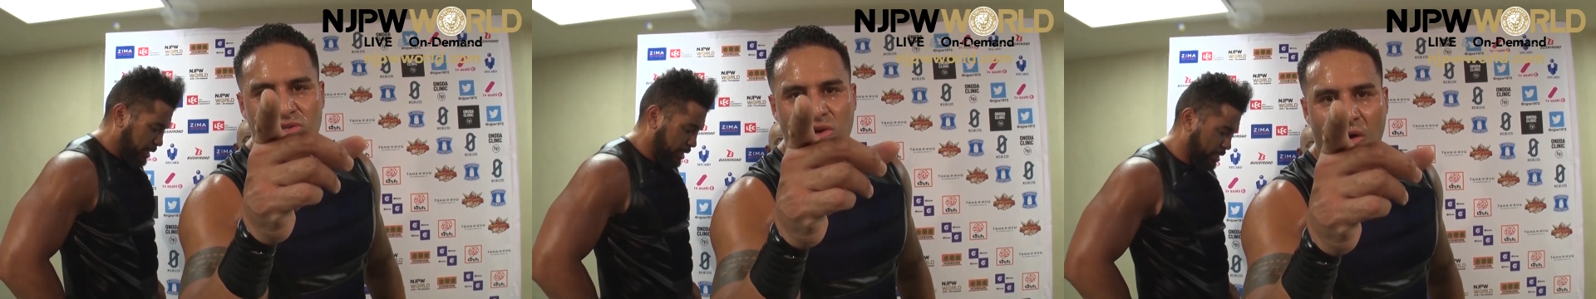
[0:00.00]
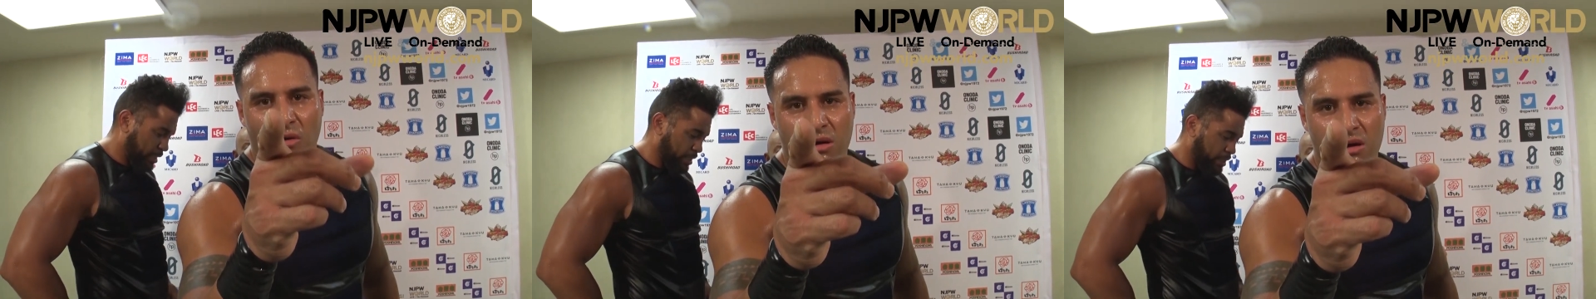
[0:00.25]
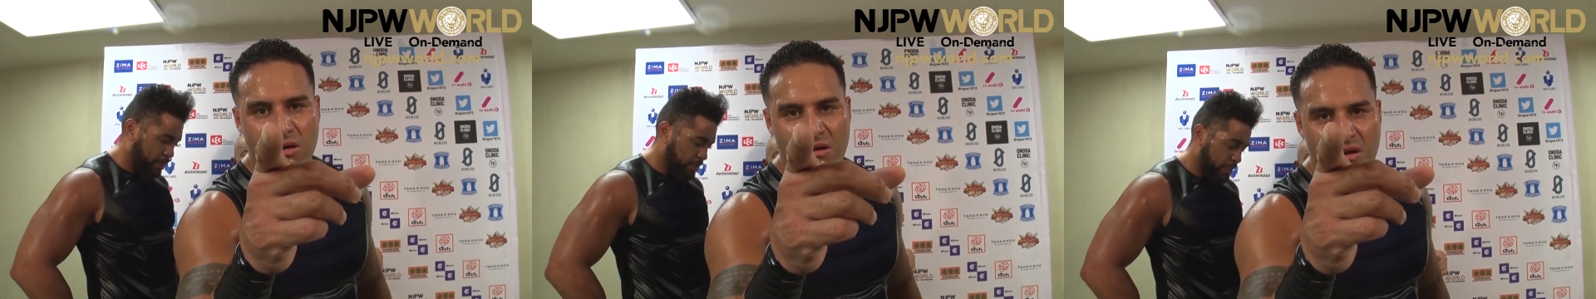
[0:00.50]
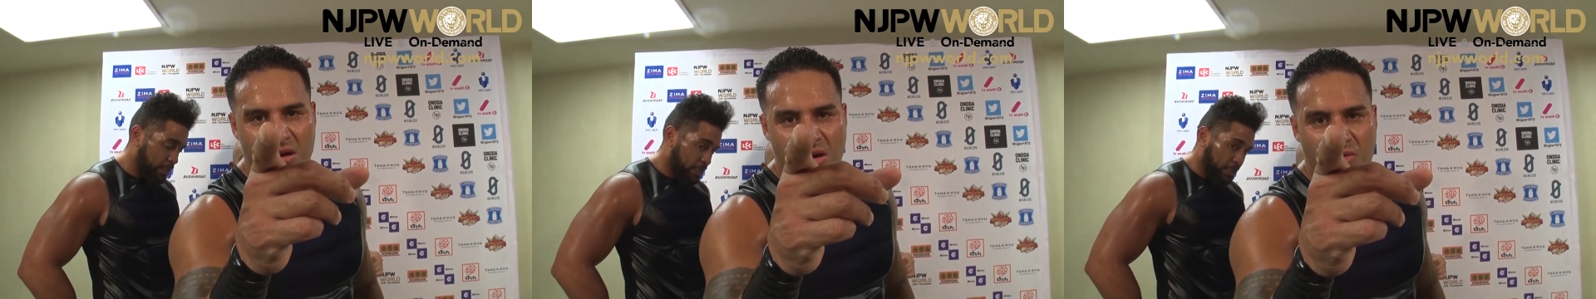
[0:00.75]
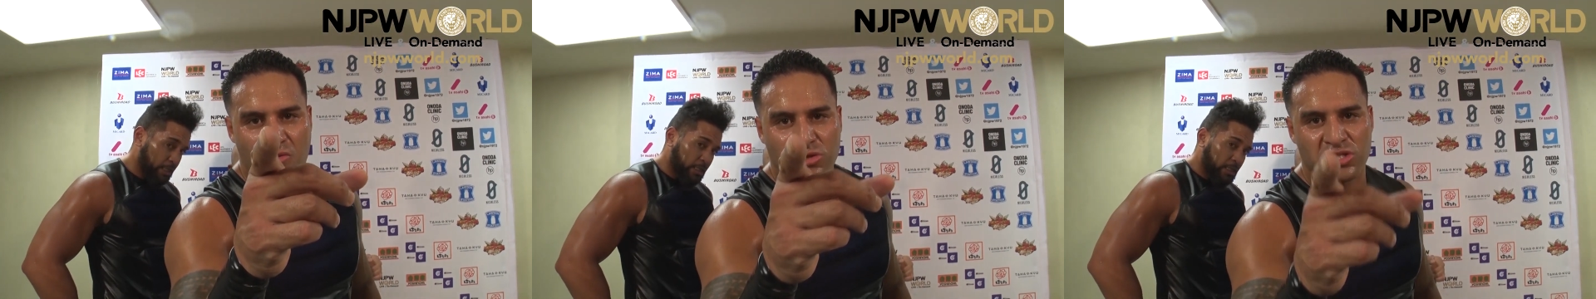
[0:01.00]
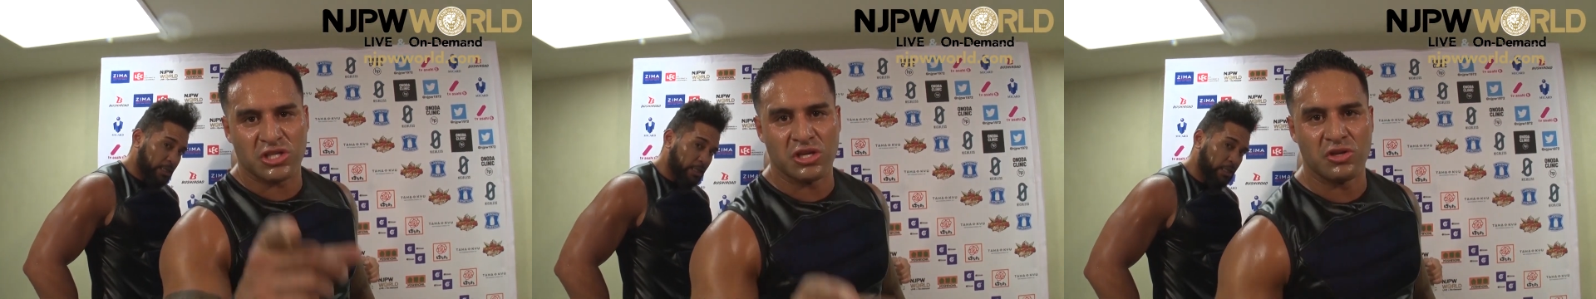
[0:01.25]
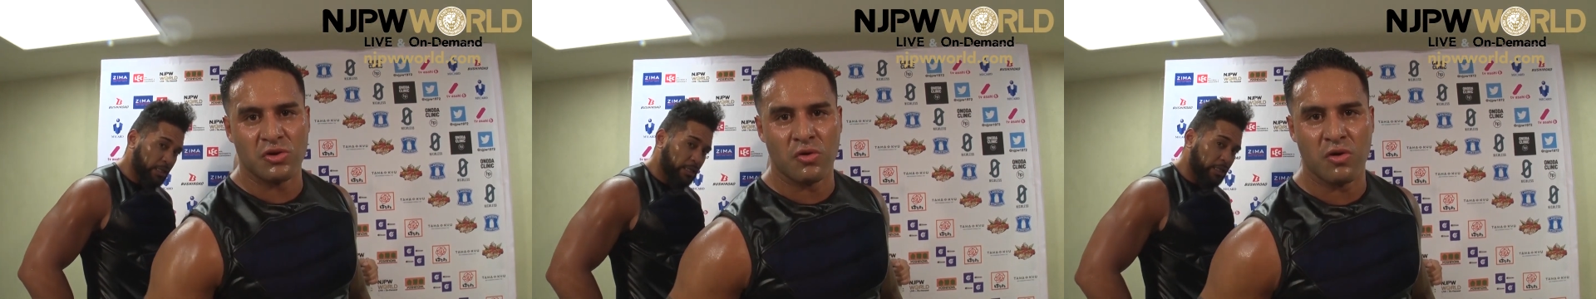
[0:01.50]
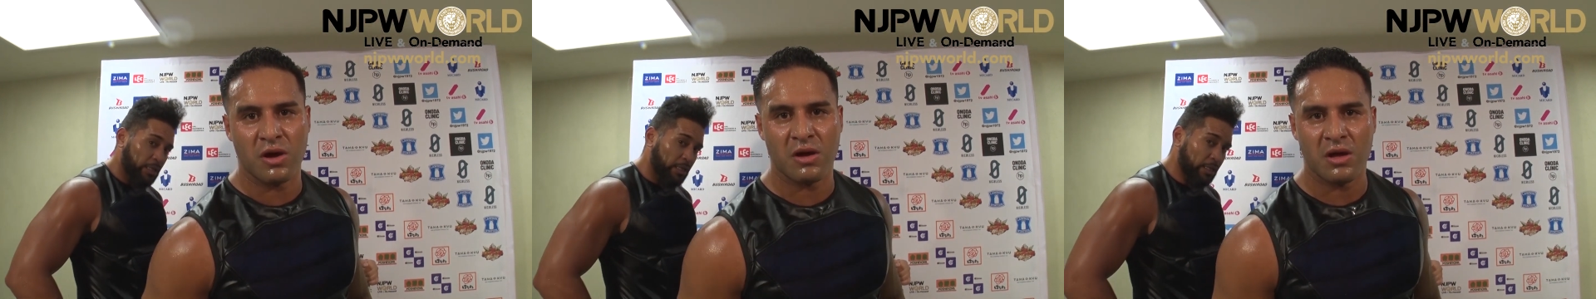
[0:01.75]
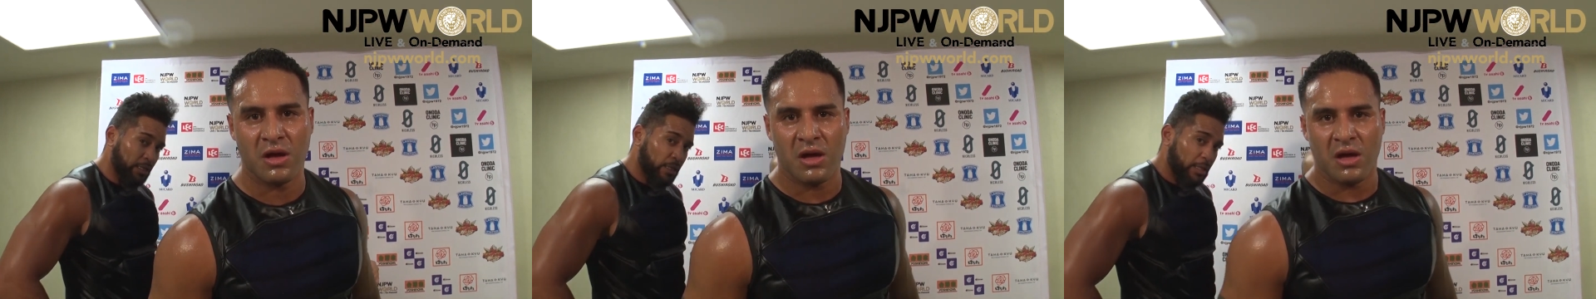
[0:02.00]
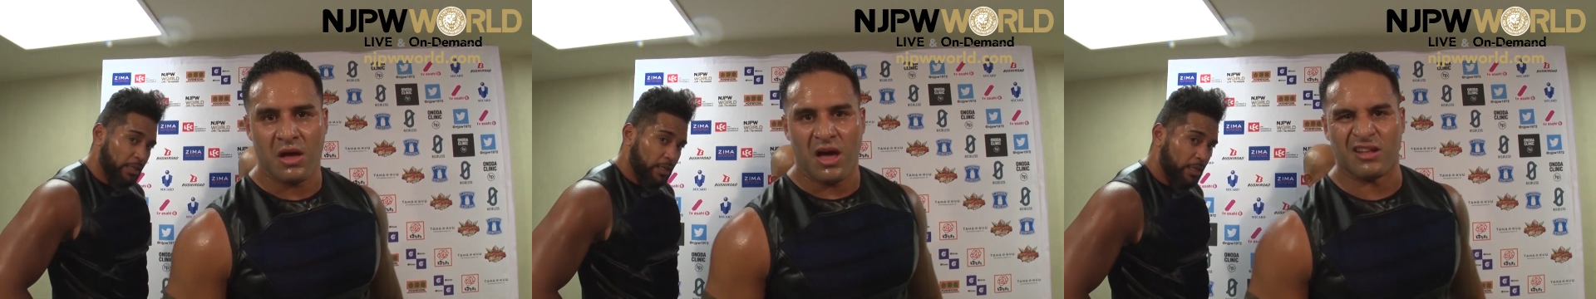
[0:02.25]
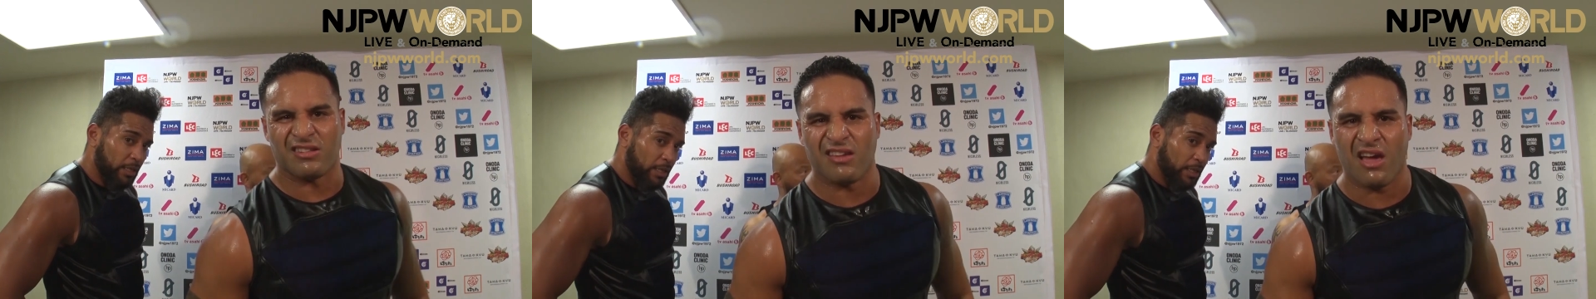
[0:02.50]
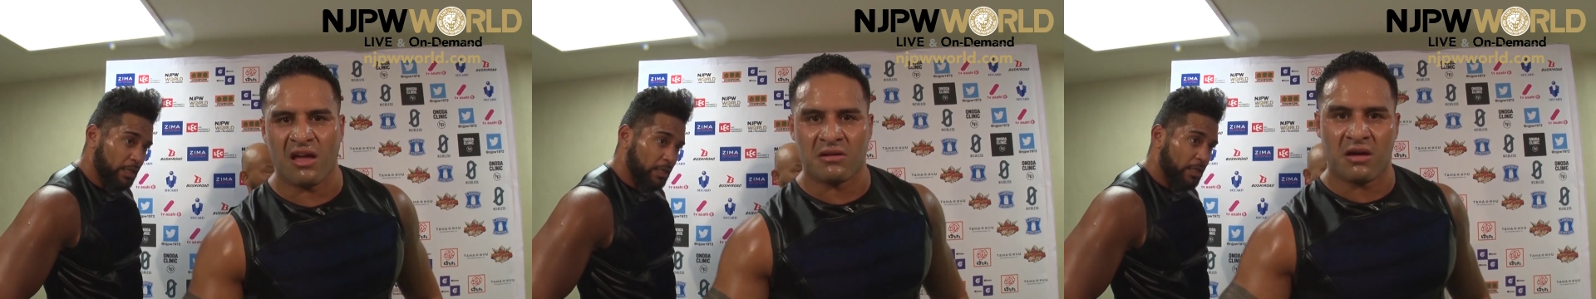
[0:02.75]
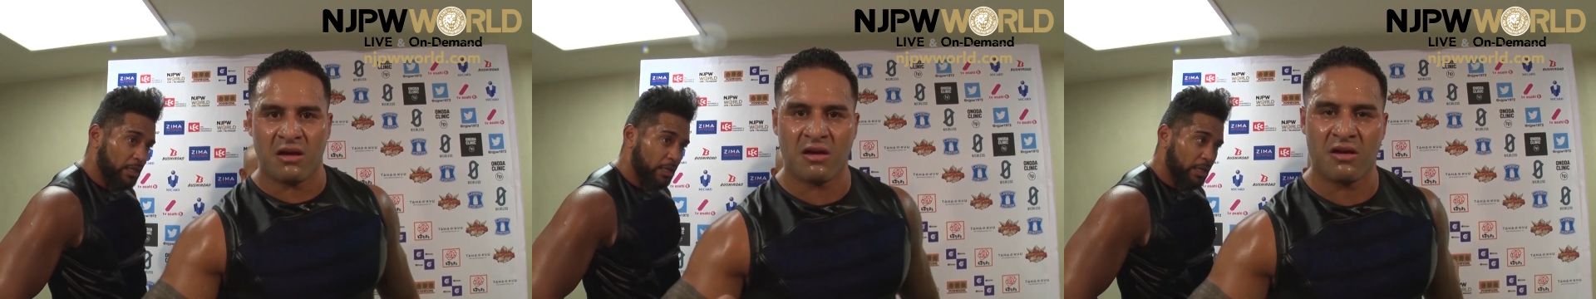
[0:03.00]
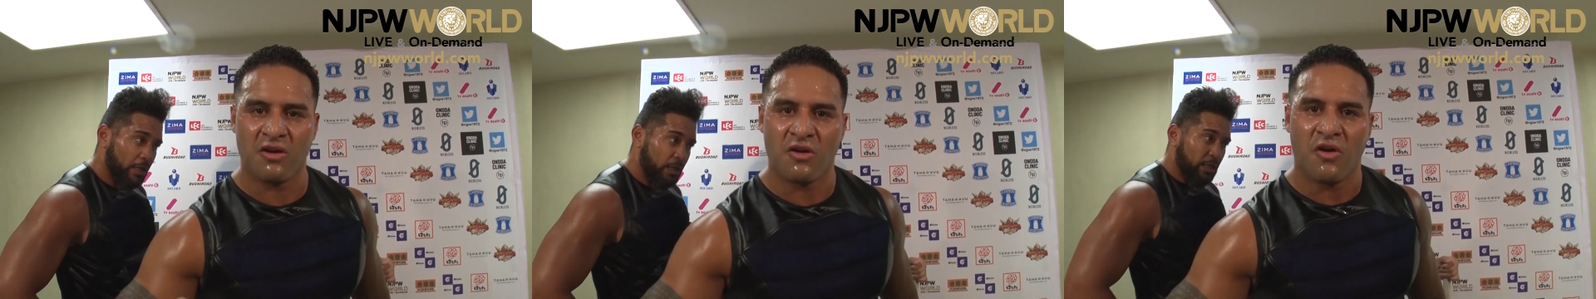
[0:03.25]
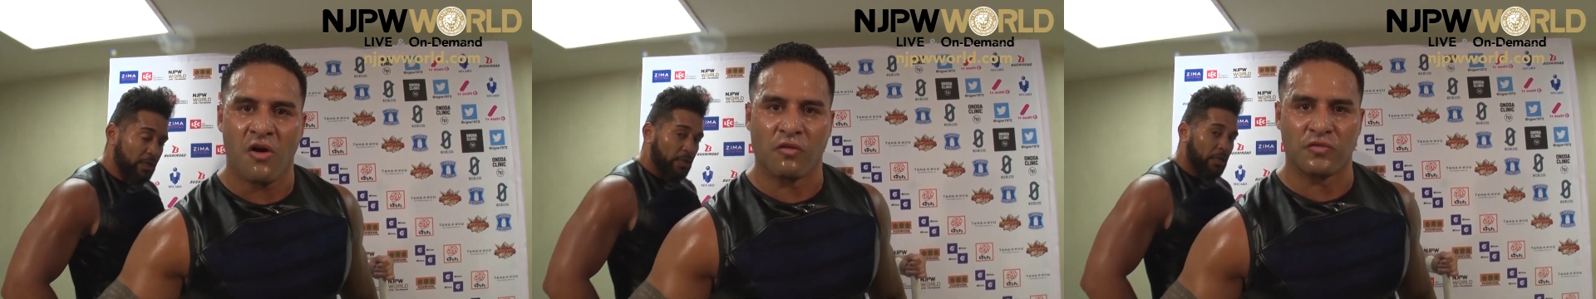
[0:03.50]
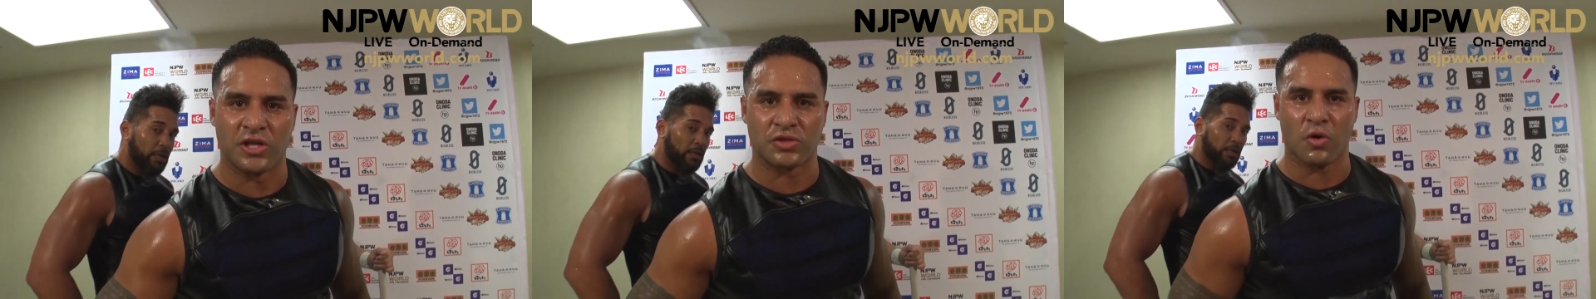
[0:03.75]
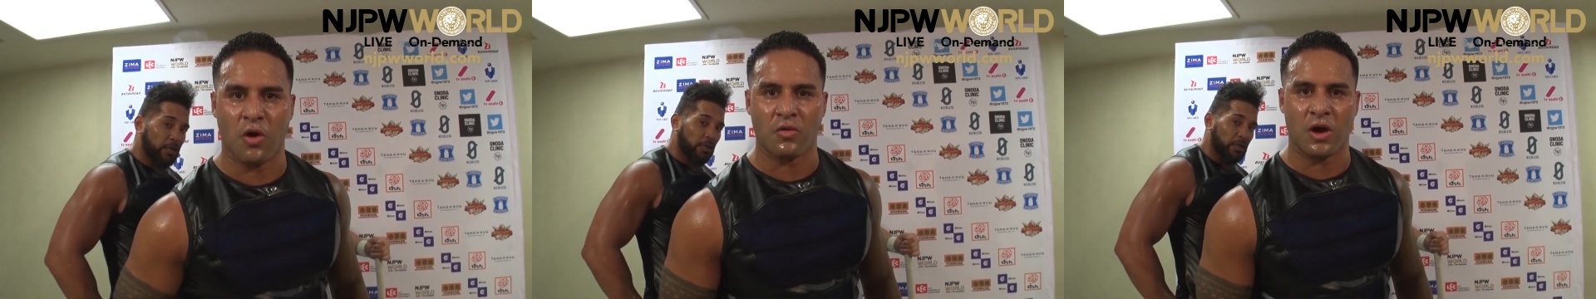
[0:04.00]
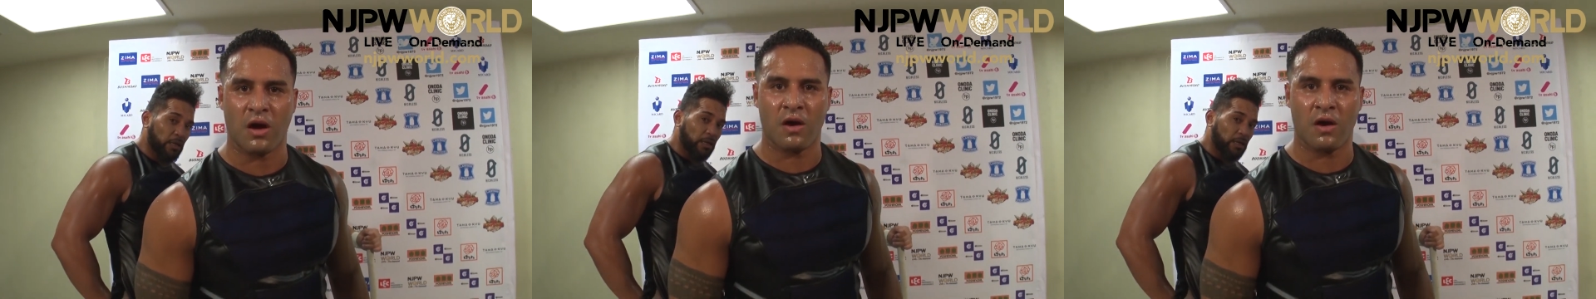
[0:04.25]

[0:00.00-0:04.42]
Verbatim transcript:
Speaker 1: so we'll see you at the end of this road.